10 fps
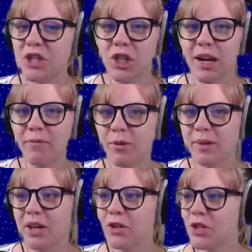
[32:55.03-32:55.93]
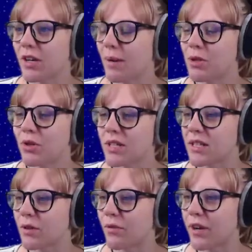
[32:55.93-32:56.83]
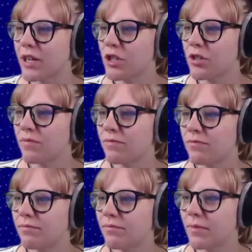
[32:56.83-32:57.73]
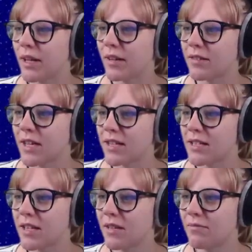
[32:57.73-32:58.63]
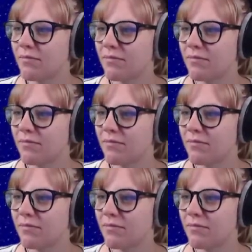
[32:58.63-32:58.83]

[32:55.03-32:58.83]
fished it up from the ocean. I'm sure it's still fresh and tasty.